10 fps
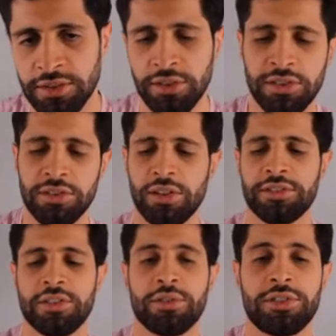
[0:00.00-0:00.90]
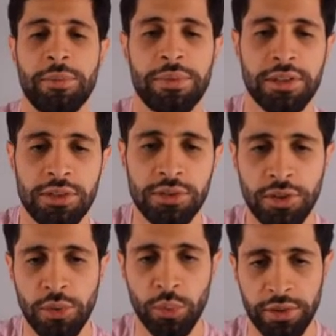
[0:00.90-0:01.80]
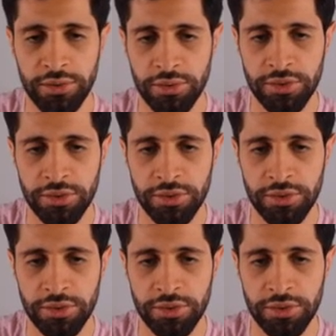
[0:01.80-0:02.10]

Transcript: So this is also something you don't want to do.